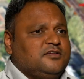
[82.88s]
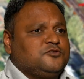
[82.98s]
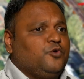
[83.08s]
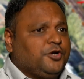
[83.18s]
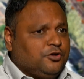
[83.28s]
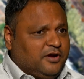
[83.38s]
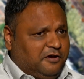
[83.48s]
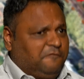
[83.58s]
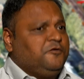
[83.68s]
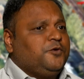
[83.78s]
is going to
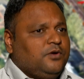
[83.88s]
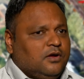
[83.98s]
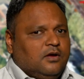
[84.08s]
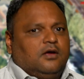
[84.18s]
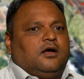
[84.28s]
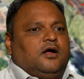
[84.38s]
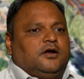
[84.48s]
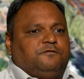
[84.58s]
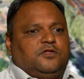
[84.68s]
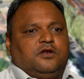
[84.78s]
get reviewed.
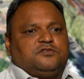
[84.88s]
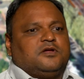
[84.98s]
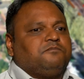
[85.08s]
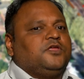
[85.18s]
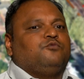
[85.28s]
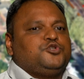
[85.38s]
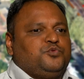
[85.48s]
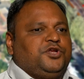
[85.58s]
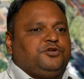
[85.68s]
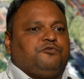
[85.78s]
And if there is something
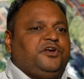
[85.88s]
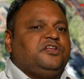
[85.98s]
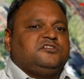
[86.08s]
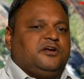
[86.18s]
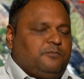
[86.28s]
which we need to redesign